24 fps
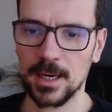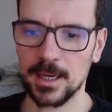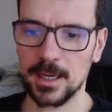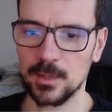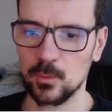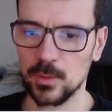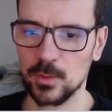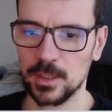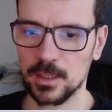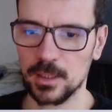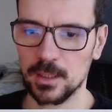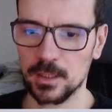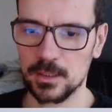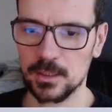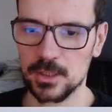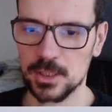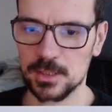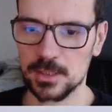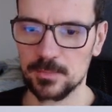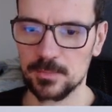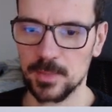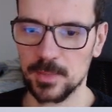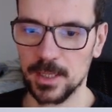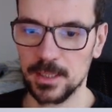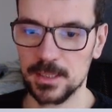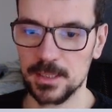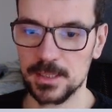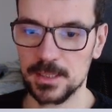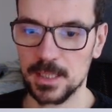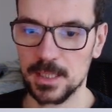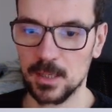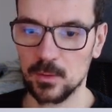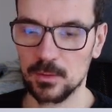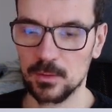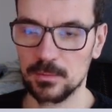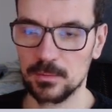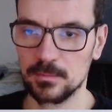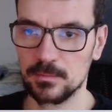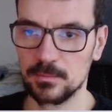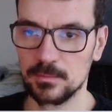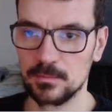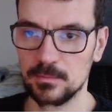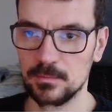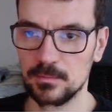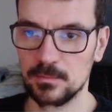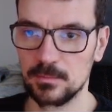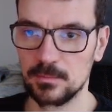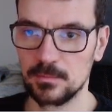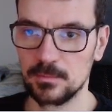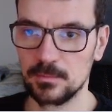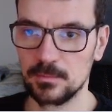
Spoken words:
and we can just play the sound. Hi,